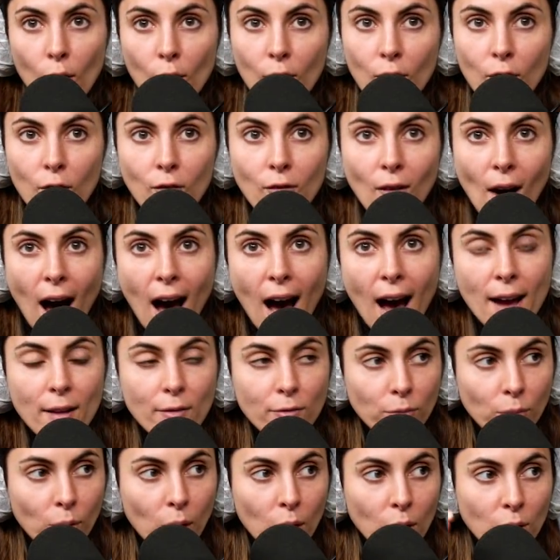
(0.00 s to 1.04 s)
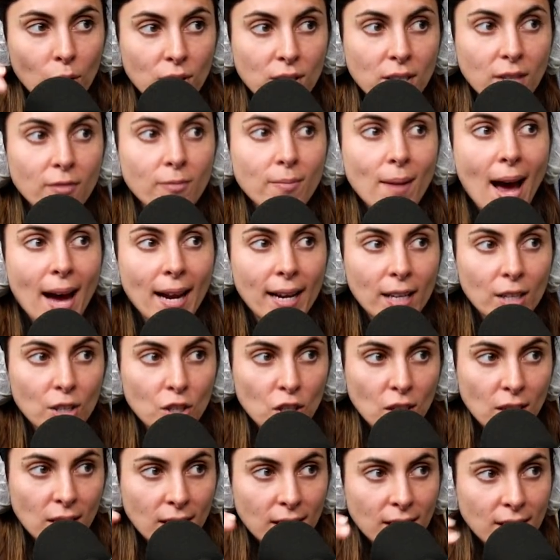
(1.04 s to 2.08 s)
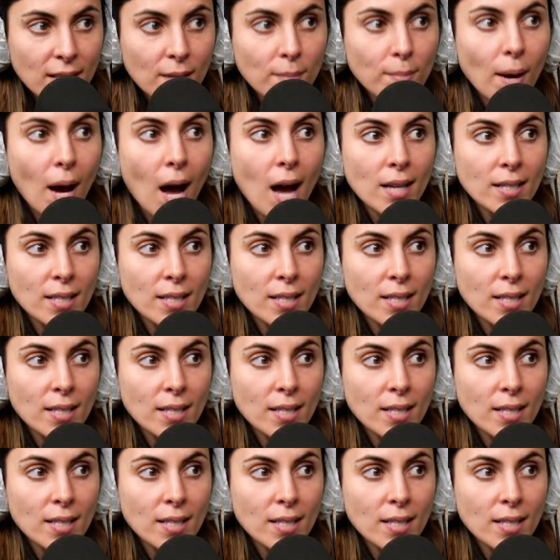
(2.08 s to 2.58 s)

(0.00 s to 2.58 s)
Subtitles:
5 rows of mac and cheese and pasta.